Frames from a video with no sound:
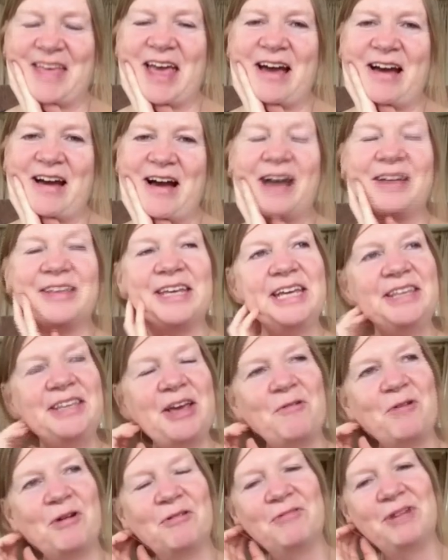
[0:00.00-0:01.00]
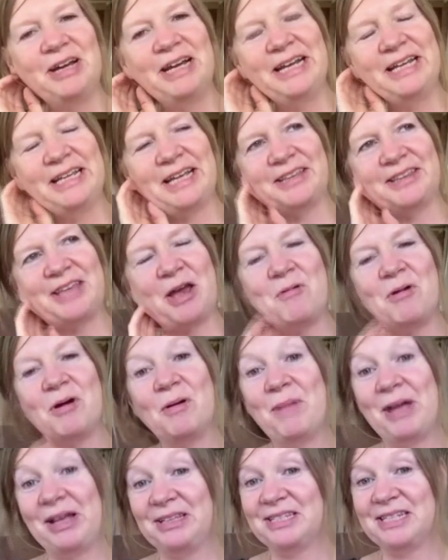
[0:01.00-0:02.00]
Yeah, I think they were they
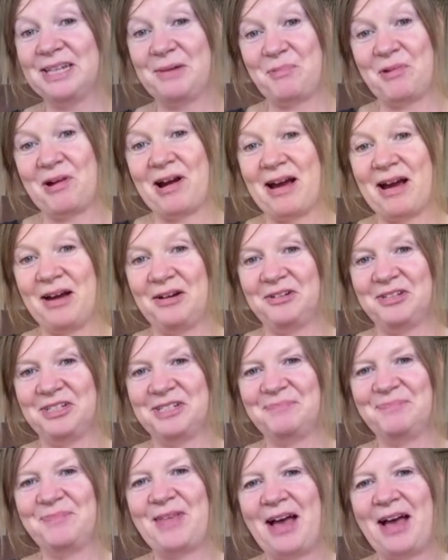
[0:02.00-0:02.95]
were immensely proud.